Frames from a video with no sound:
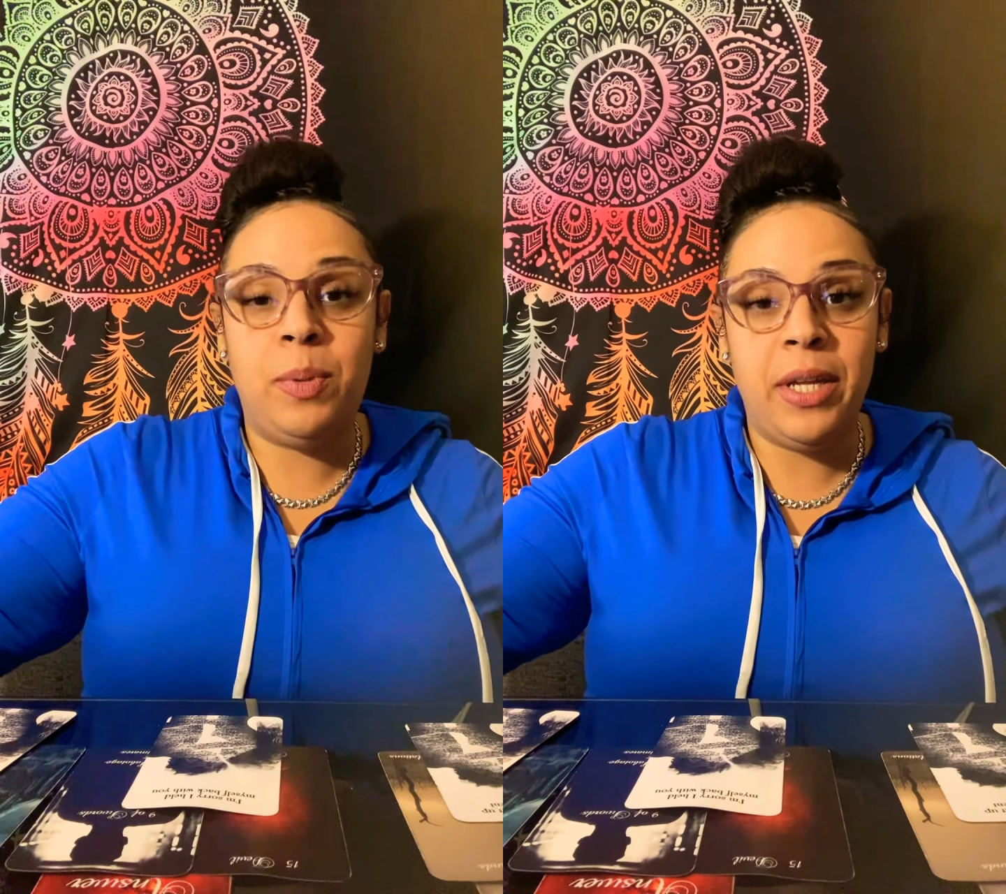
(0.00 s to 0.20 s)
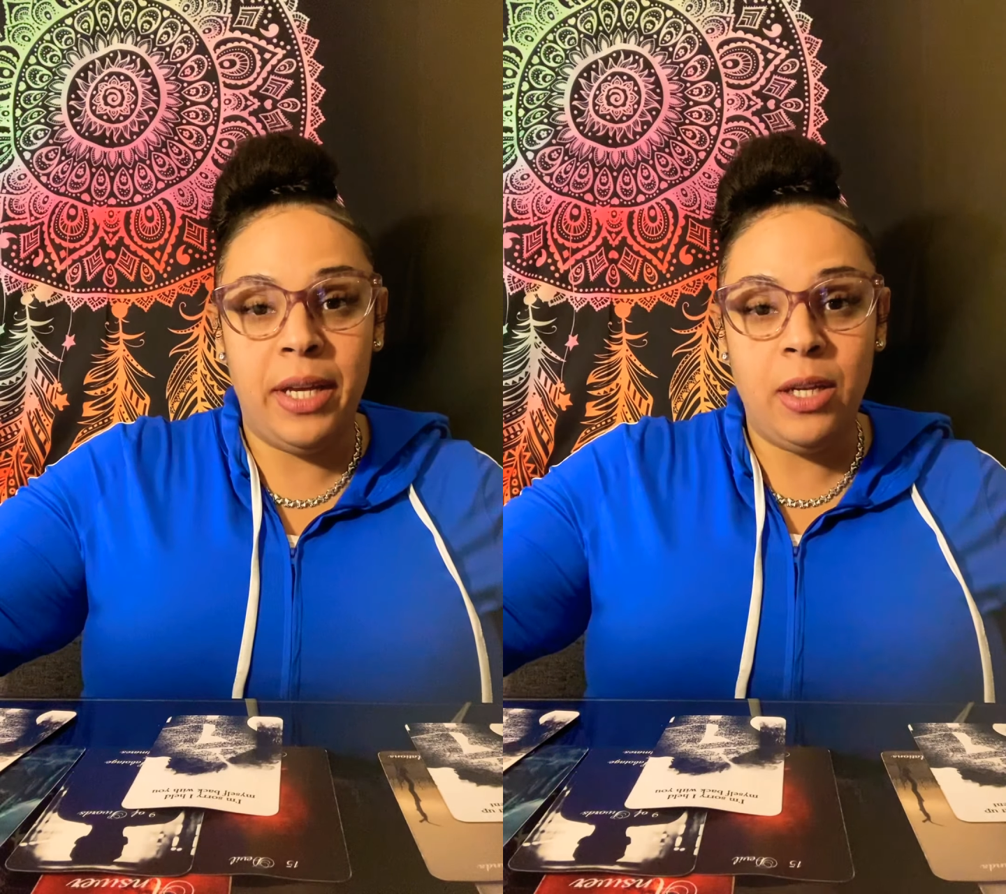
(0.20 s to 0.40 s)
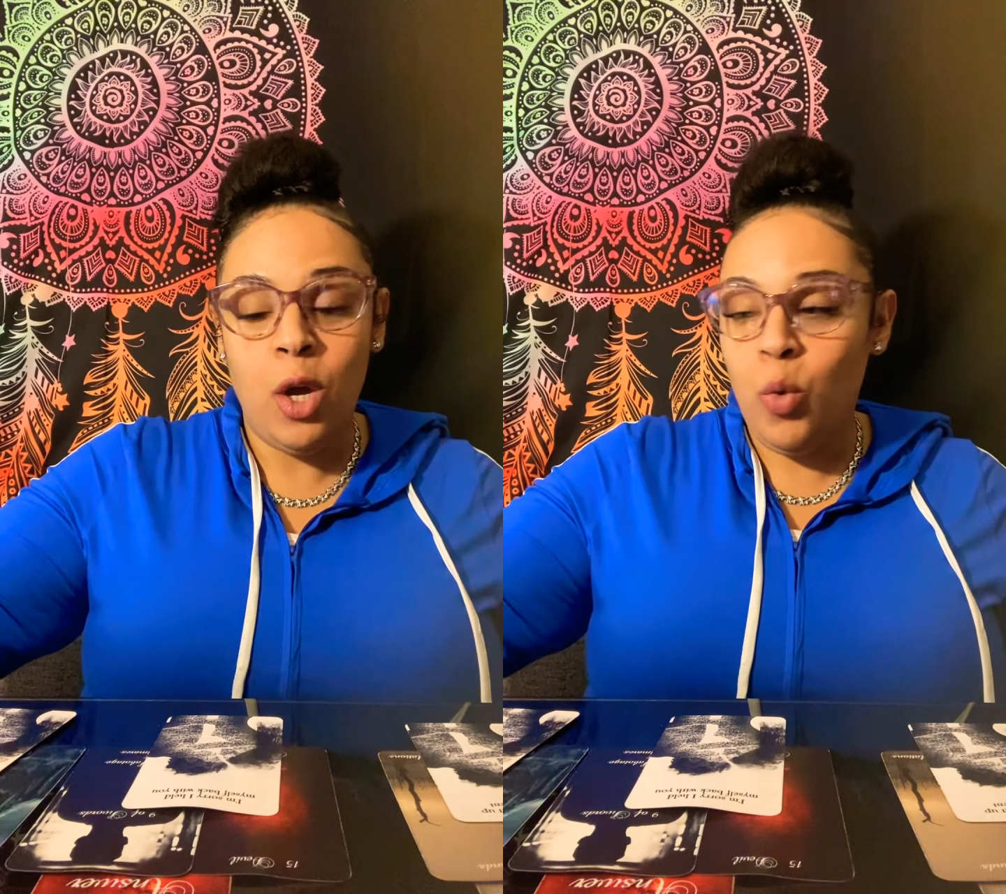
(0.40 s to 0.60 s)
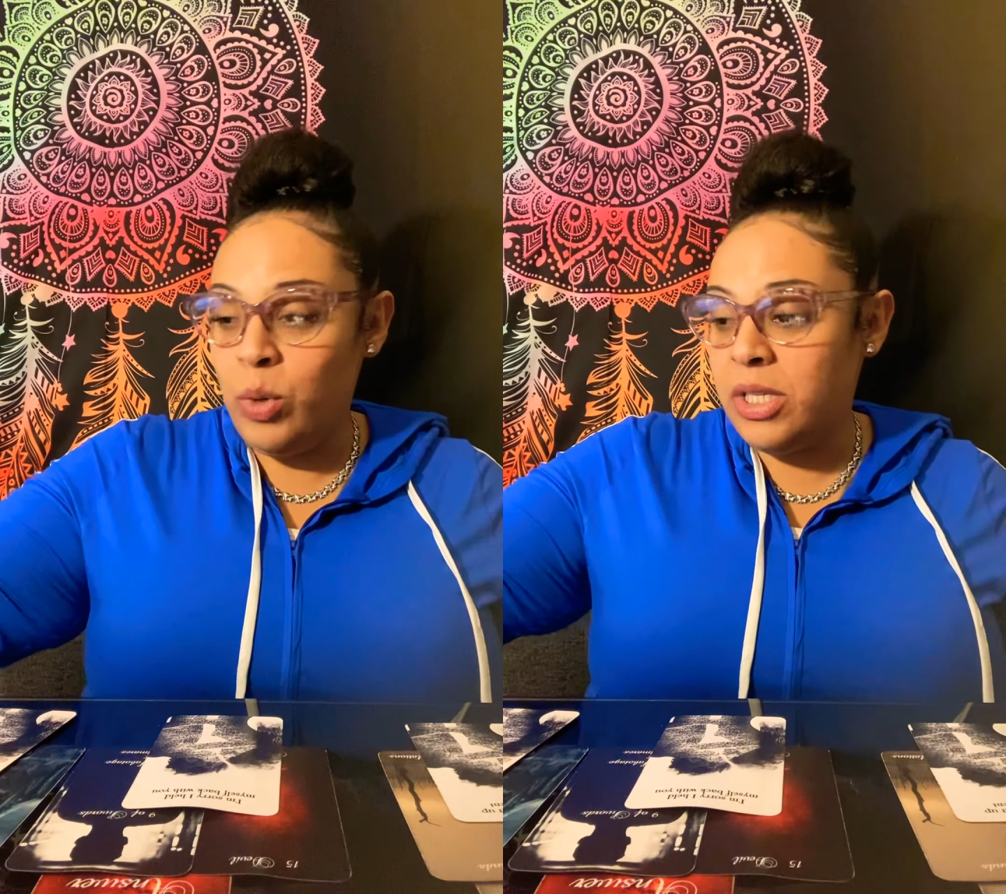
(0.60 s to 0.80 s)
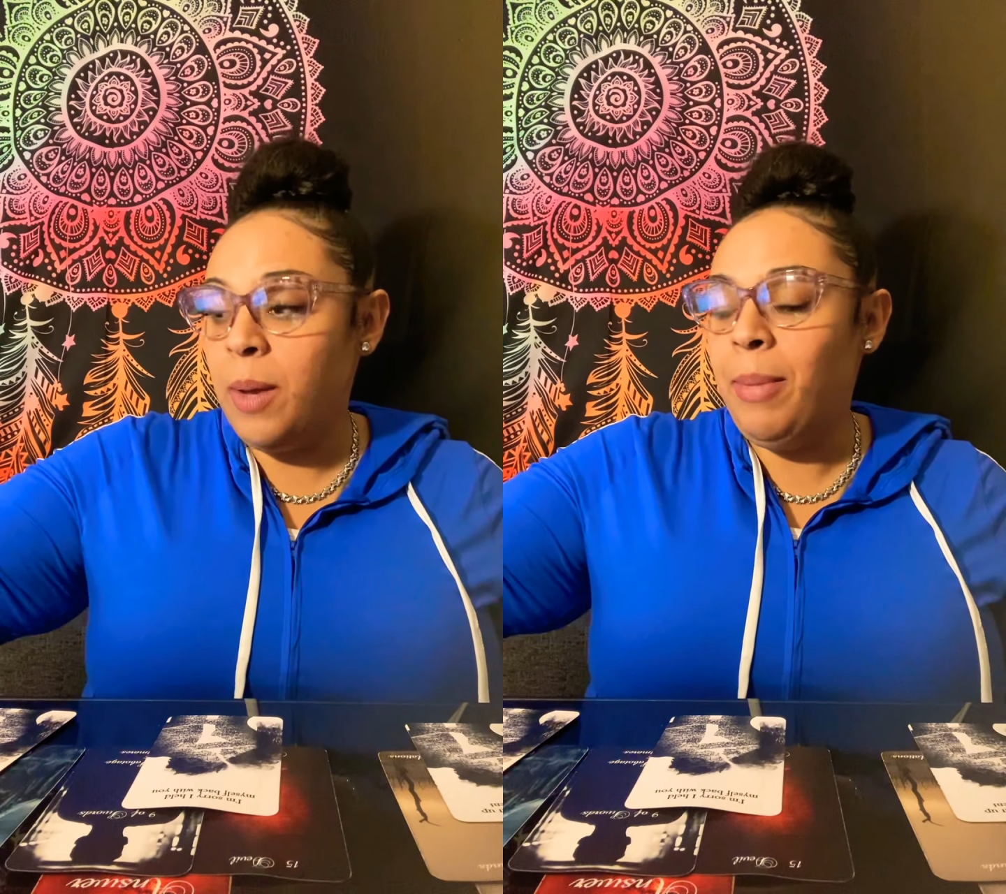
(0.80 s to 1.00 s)
plan
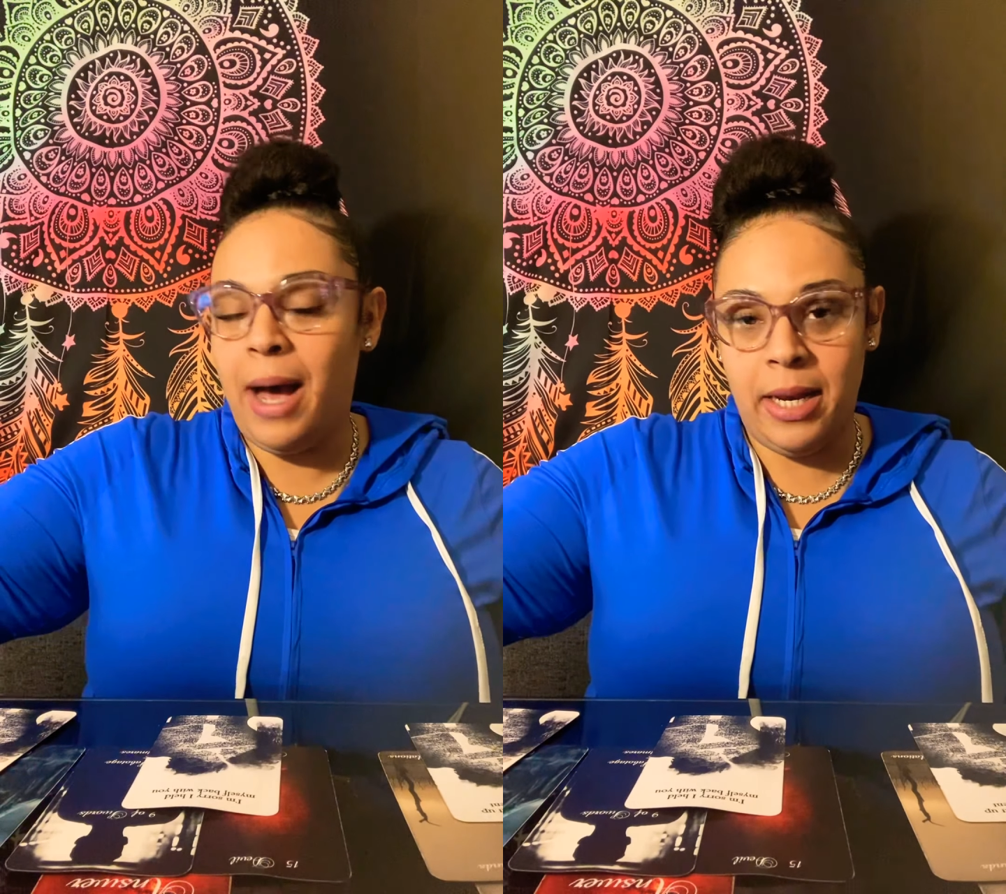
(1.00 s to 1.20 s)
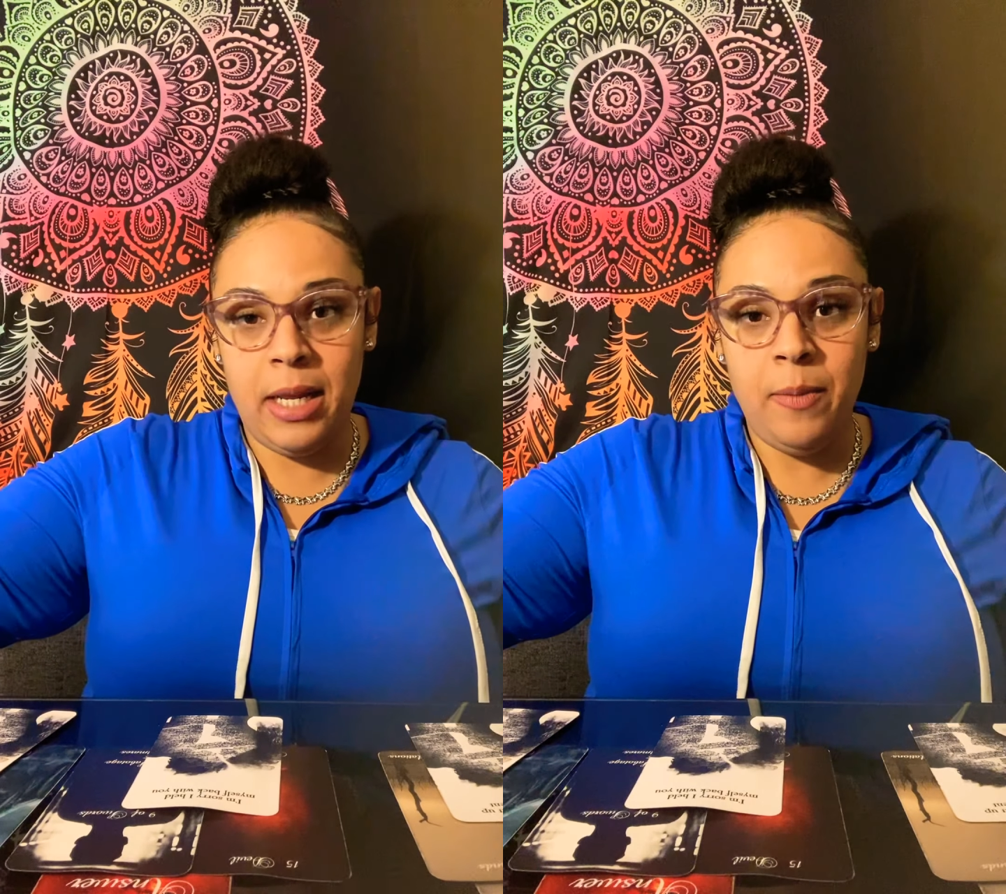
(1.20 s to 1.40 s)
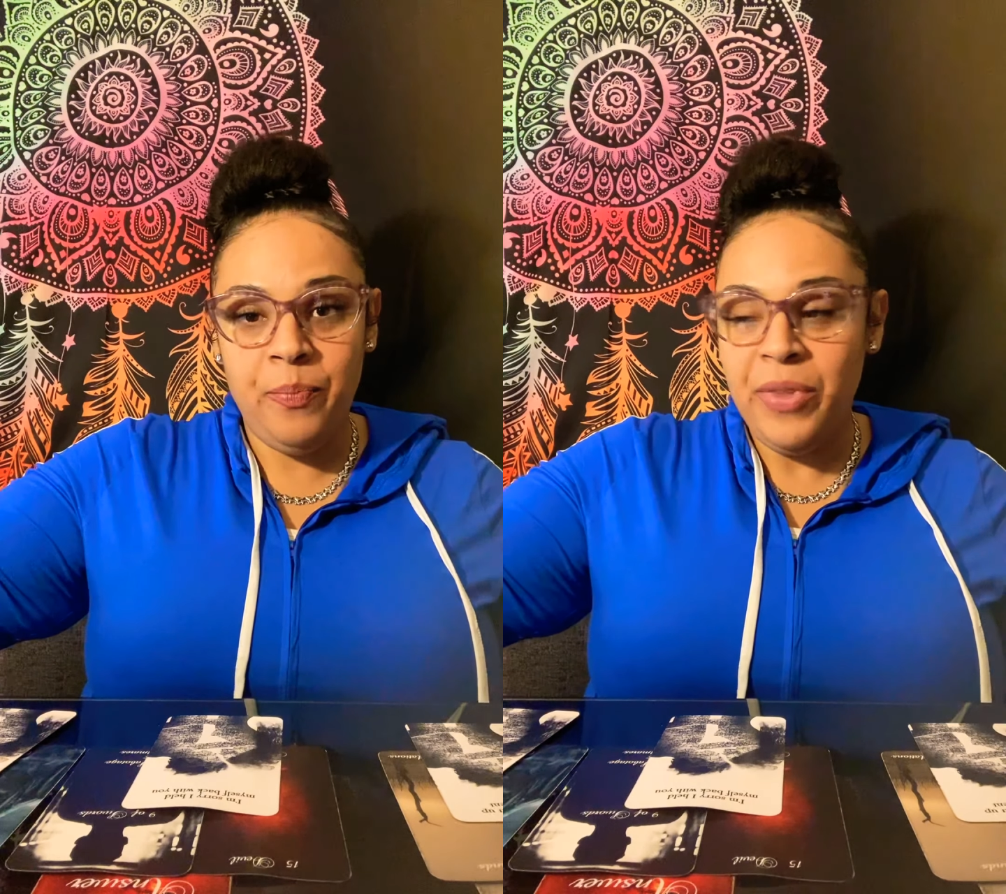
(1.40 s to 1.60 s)
with somebody